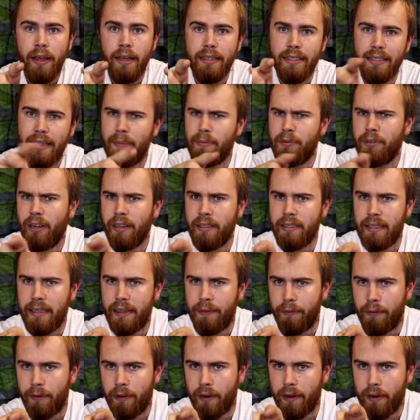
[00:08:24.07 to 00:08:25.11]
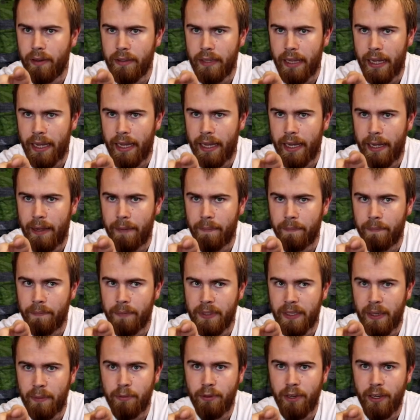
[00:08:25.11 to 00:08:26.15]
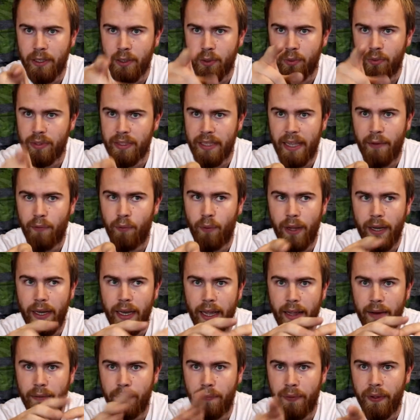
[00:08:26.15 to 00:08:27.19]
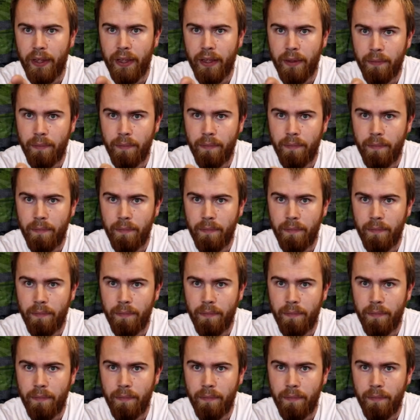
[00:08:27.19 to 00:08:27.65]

Some trucks are different. Some trucks will just have one nut to